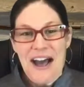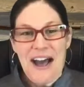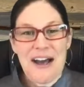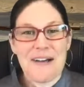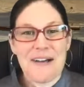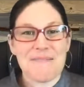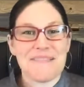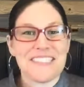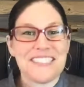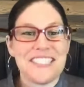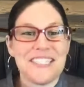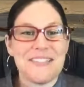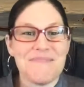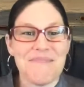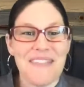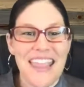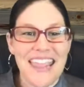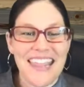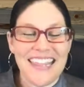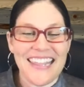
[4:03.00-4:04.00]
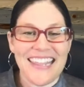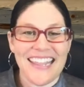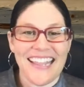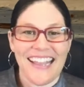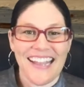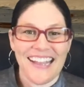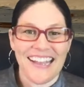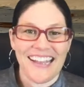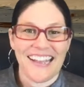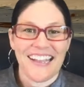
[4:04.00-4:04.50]
To make
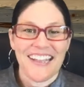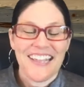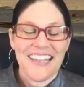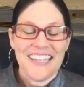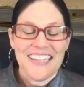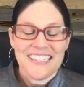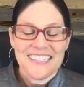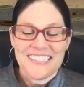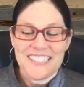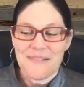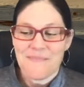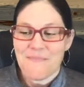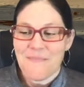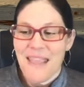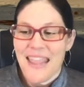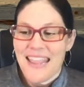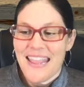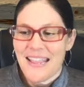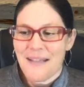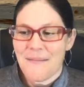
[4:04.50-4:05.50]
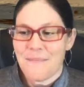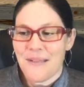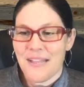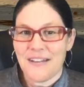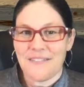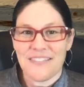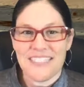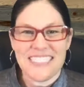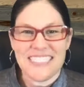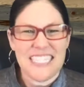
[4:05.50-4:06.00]
a
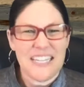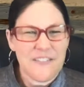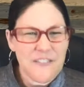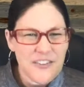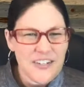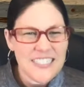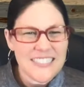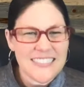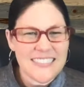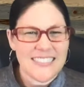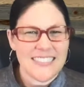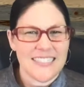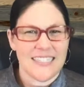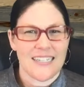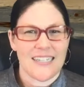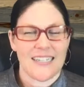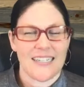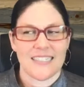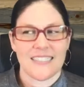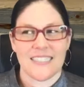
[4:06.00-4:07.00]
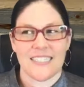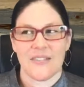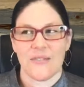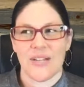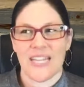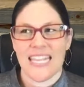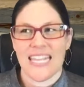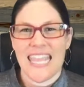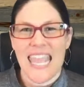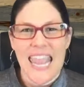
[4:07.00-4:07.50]
bit of a difference,
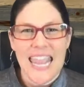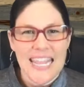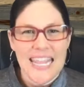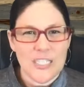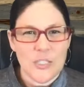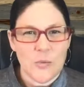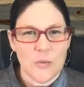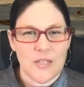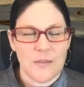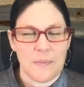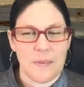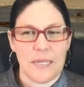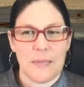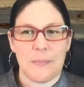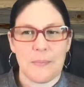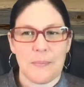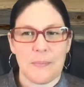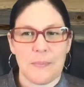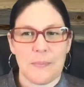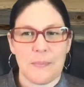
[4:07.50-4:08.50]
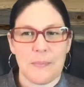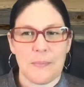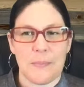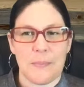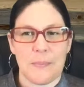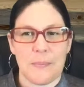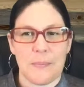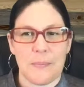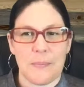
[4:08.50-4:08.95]
to engage with people,